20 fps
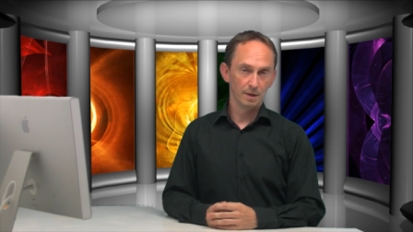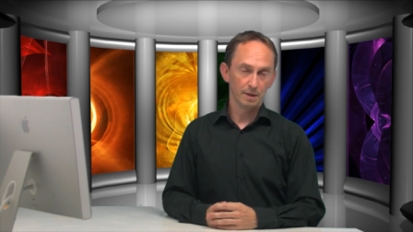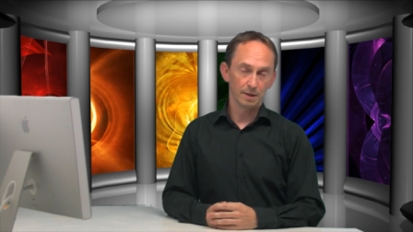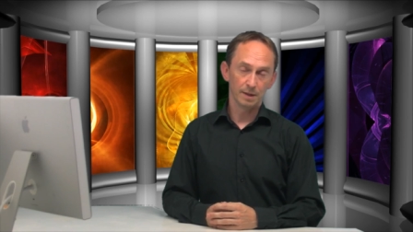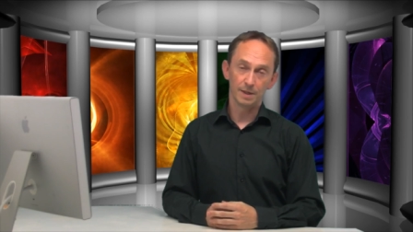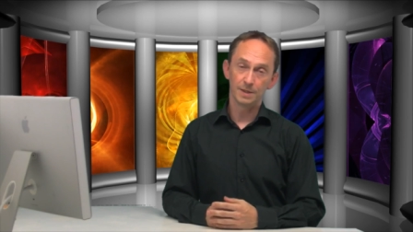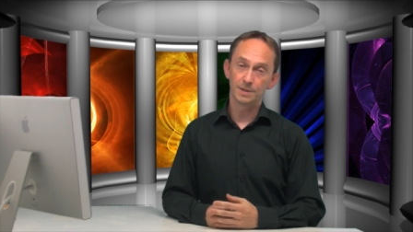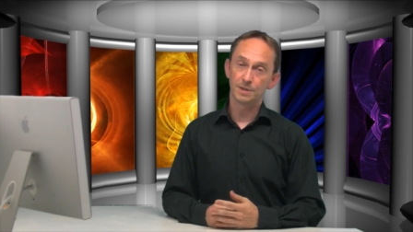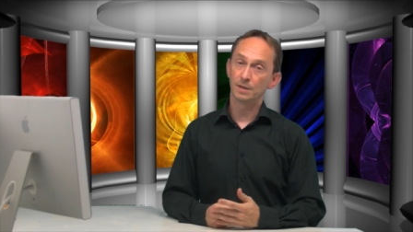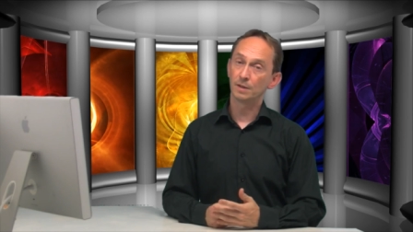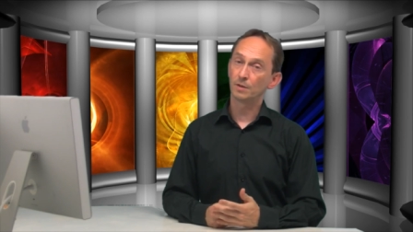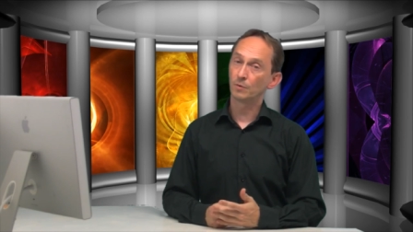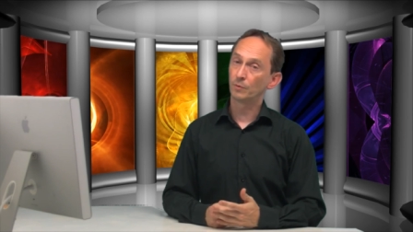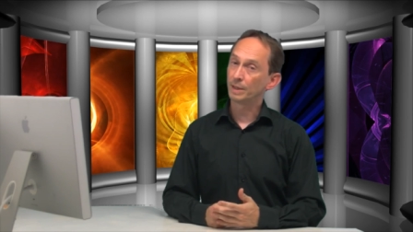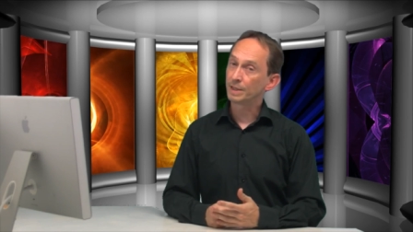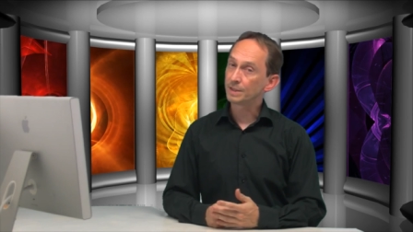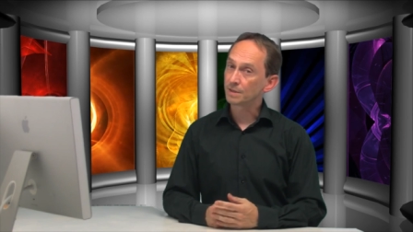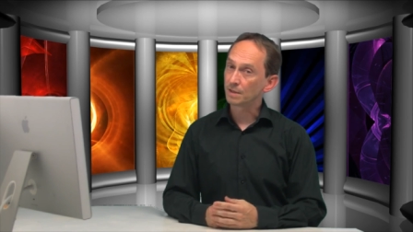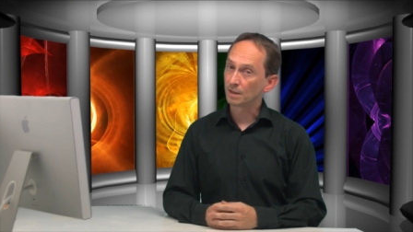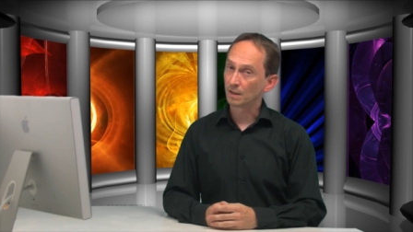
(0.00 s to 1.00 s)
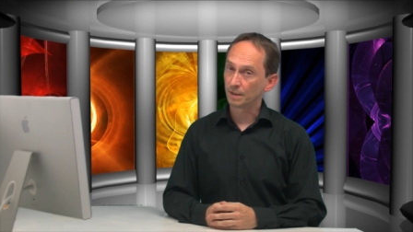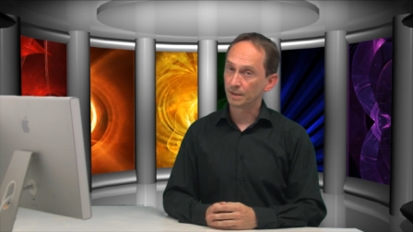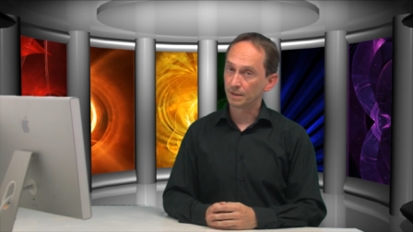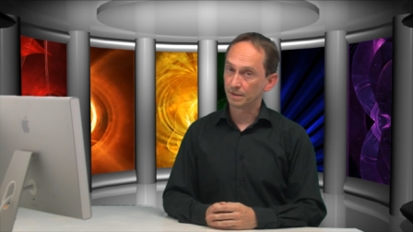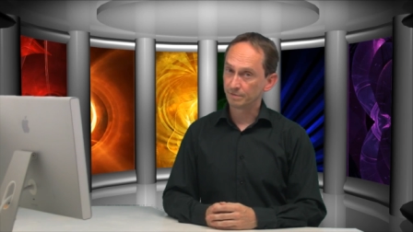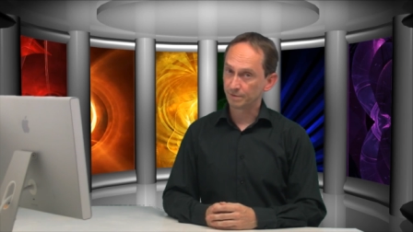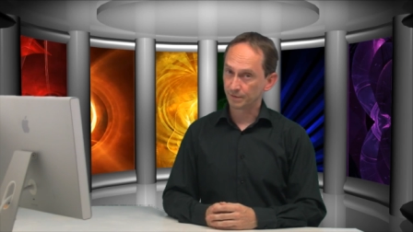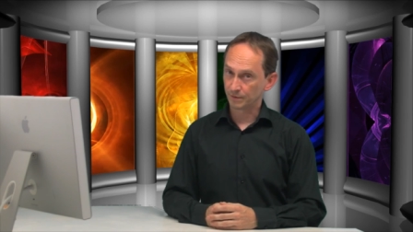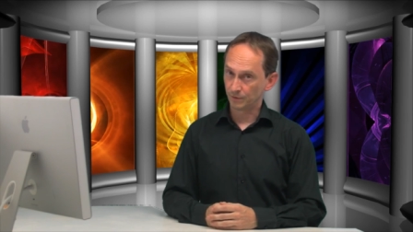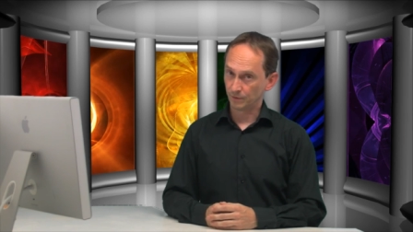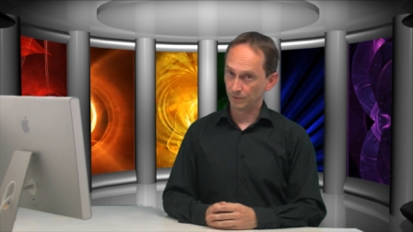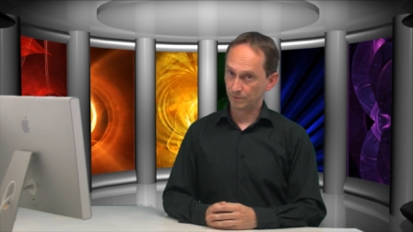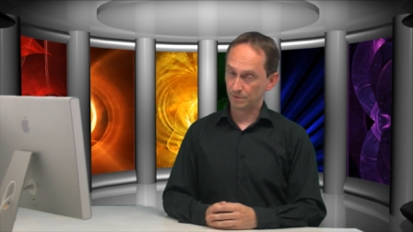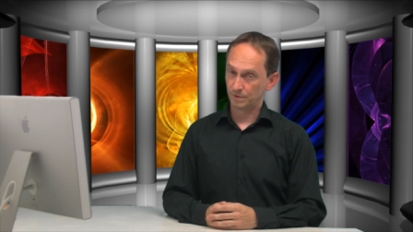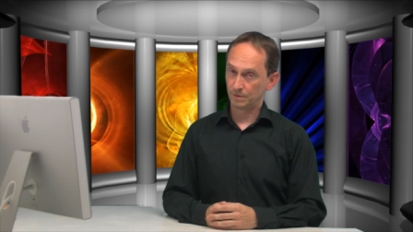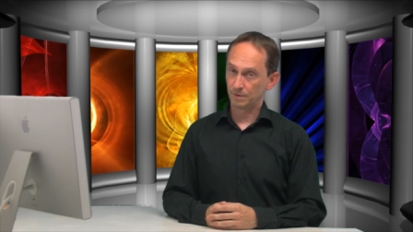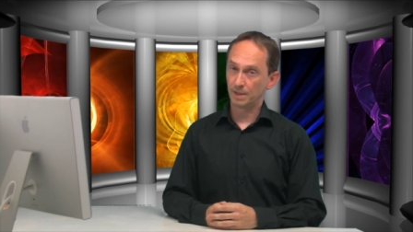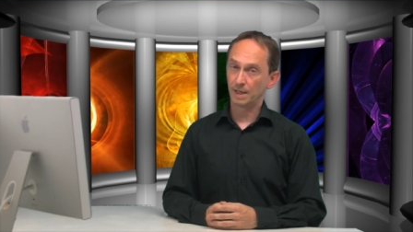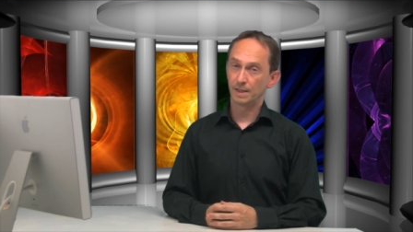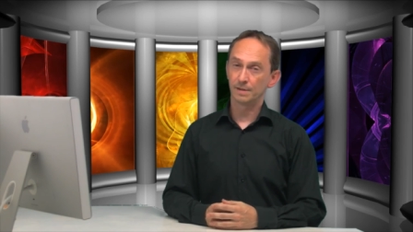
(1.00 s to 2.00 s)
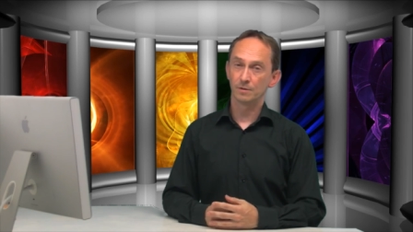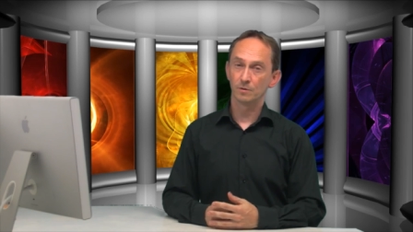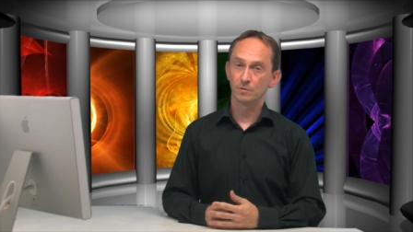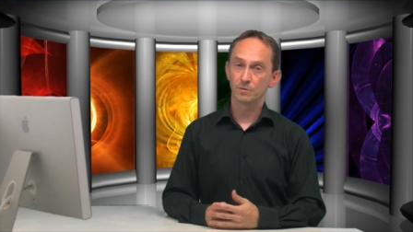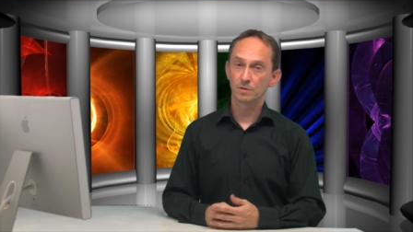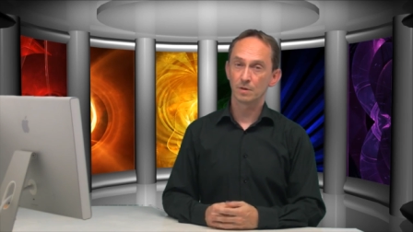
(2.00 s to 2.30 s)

it is increasingly difficult to get those